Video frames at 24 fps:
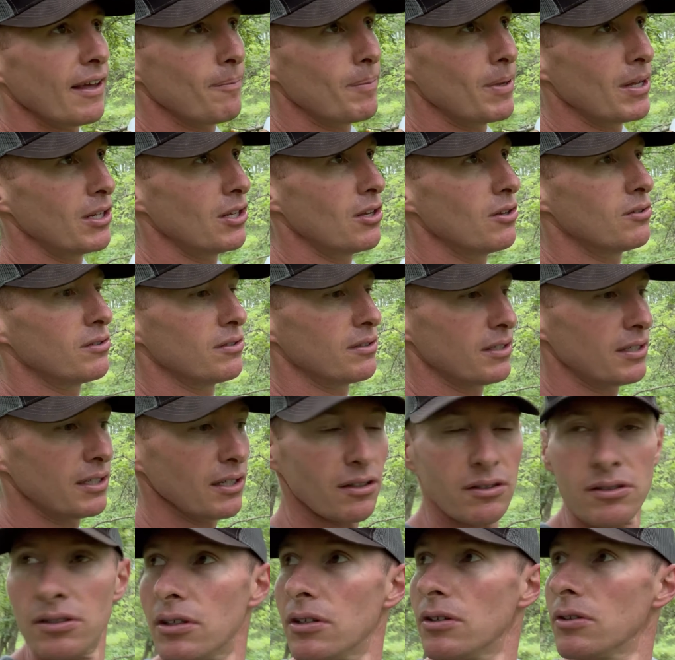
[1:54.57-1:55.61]
been using
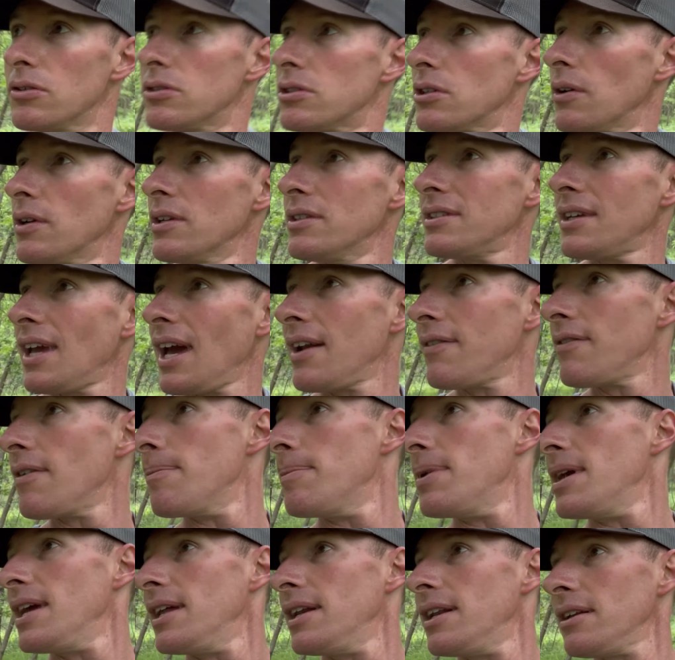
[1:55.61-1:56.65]
still too. So it's kind of a
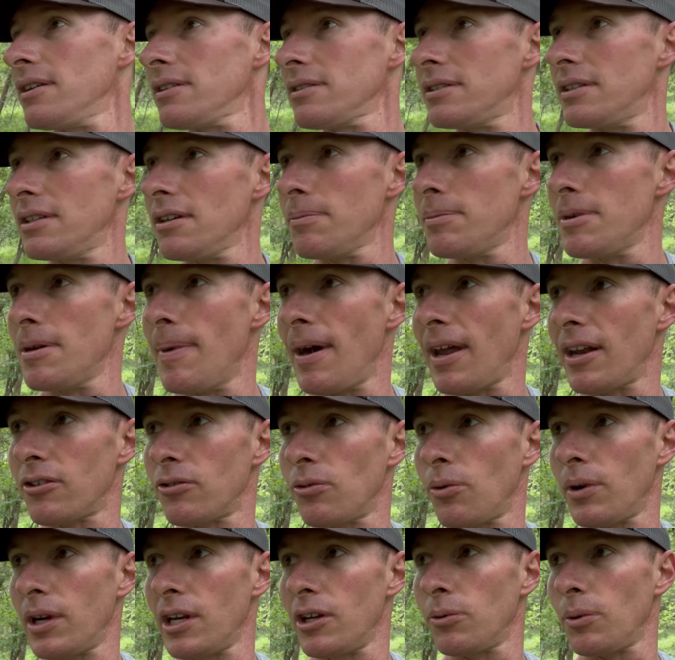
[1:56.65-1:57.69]
bend. It'll still be about a
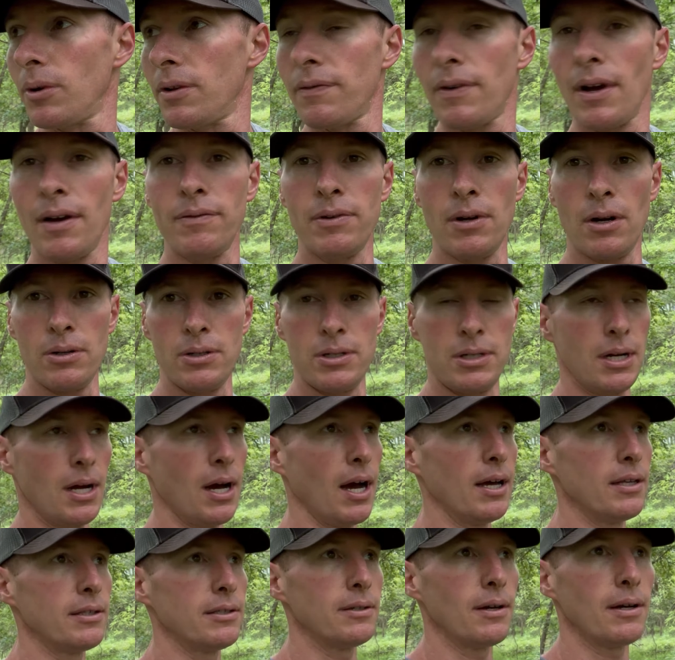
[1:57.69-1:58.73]
20-25 yard
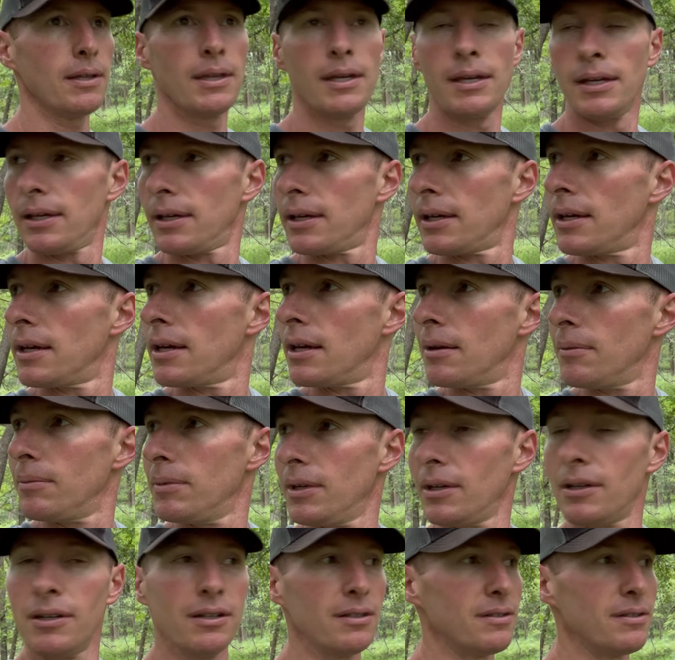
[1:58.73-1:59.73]
shot. So I think it'll be a good